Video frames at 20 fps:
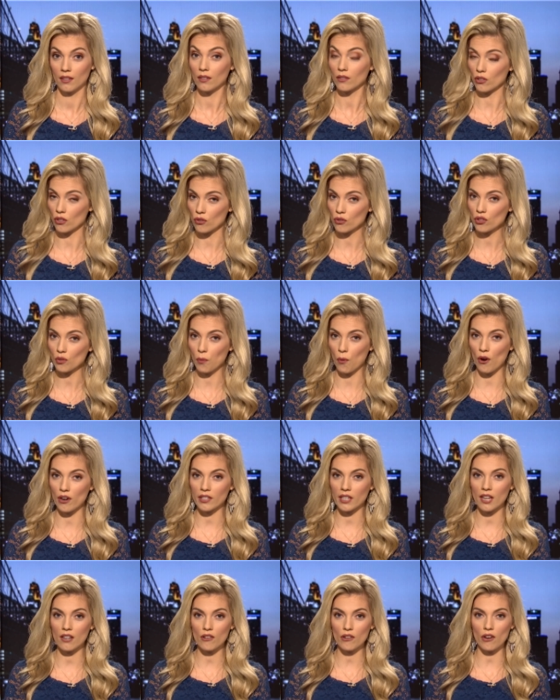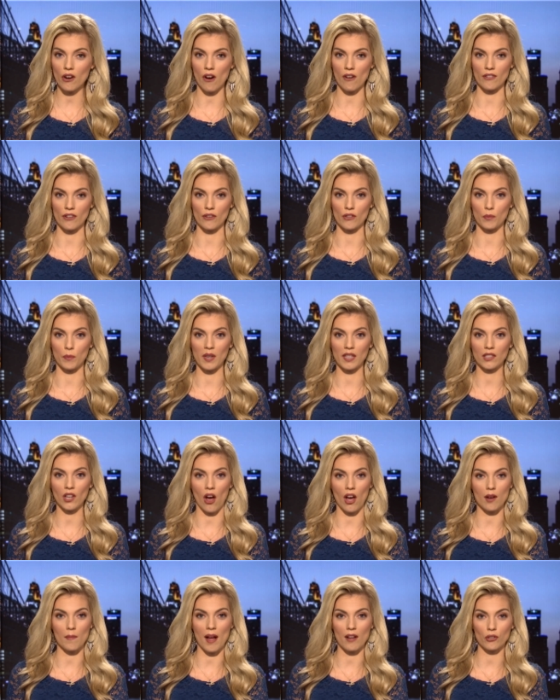Do you support kindergartners being
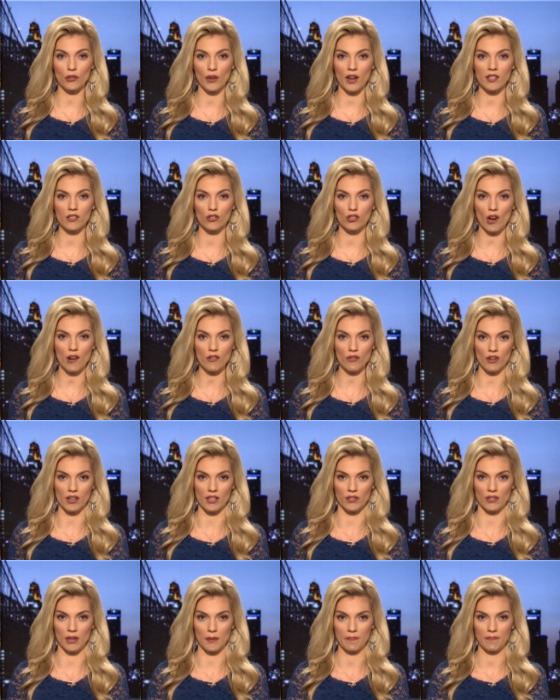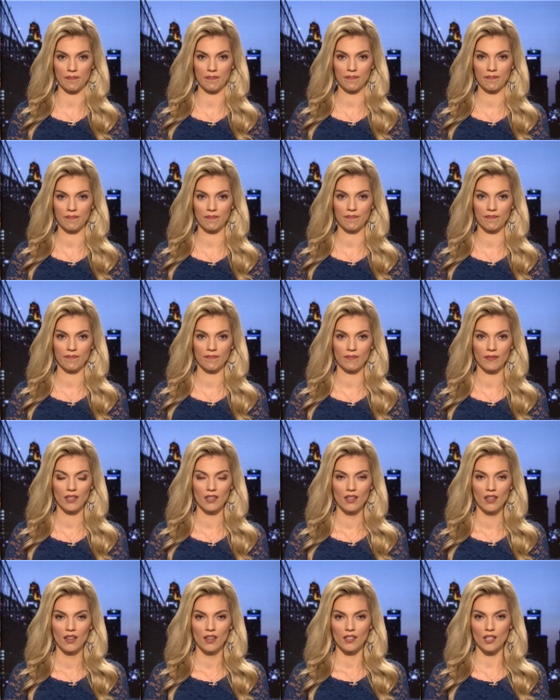taught about transgenderism?
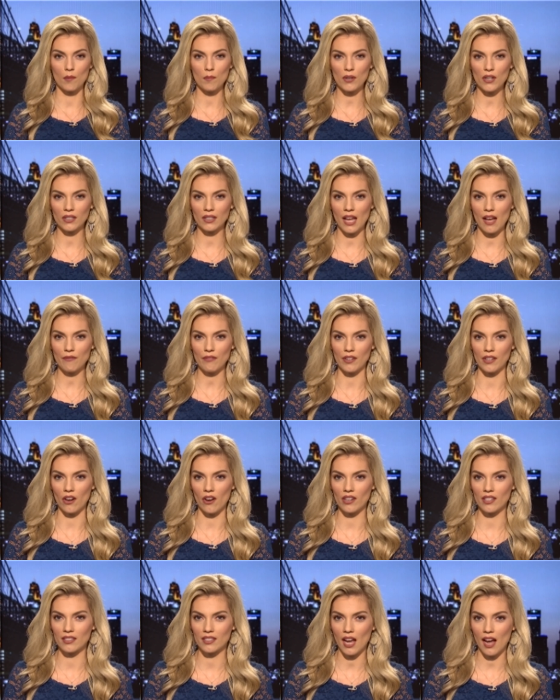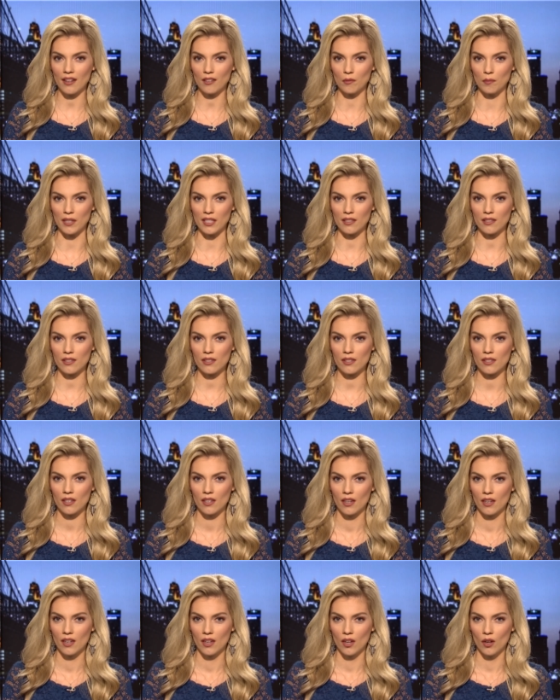Number 11, on entitlements,
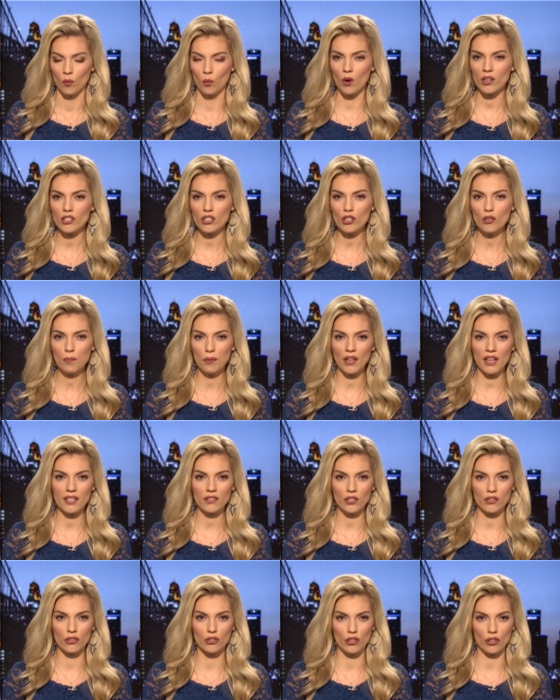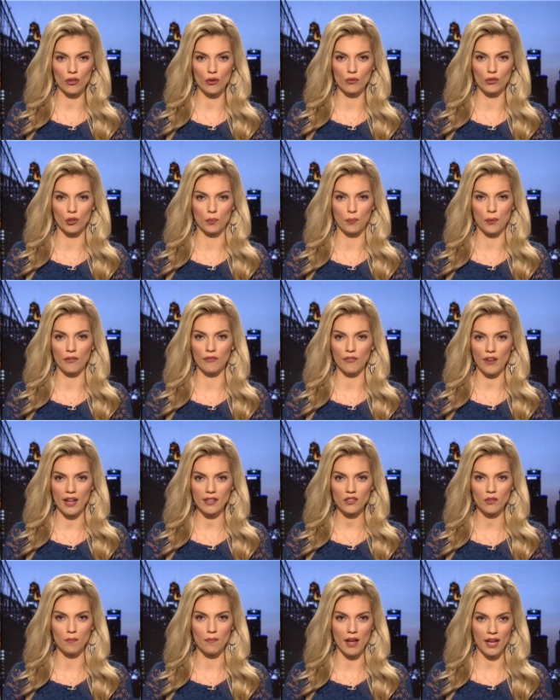what do you plan to do to
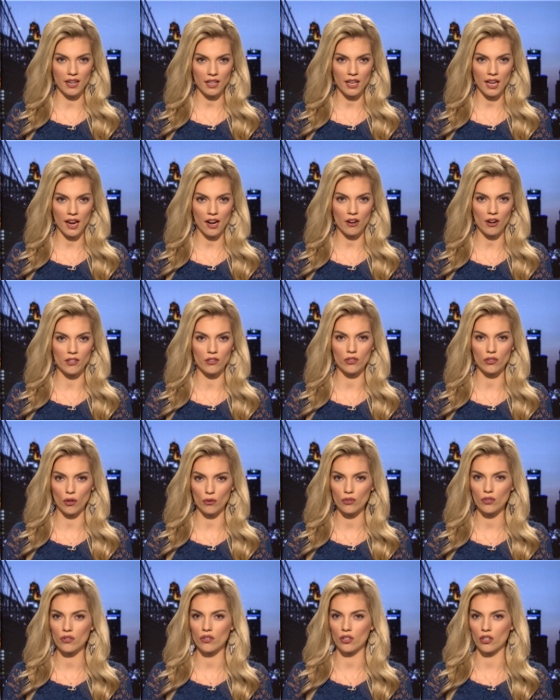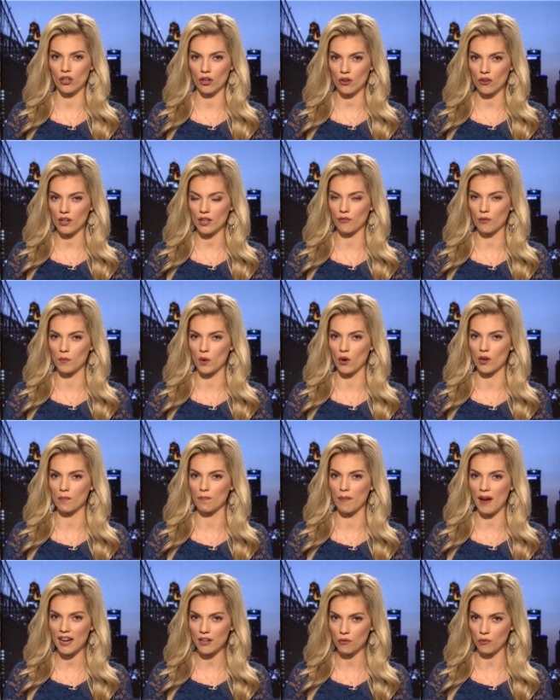prevent Medicare and Social Security from going
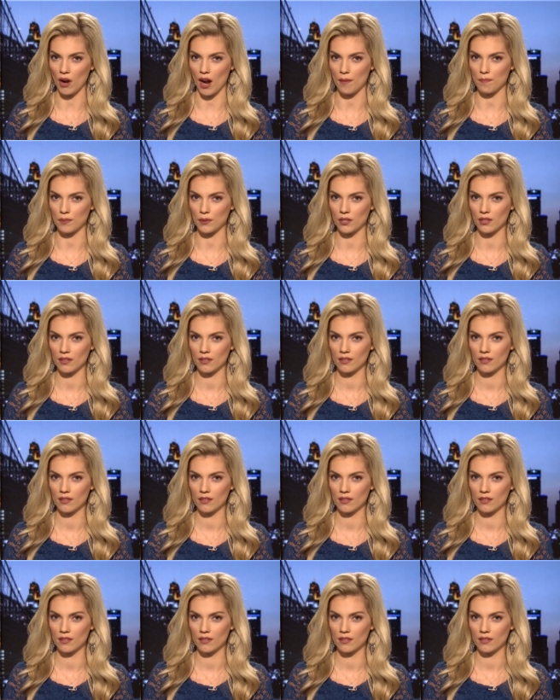bankrupt?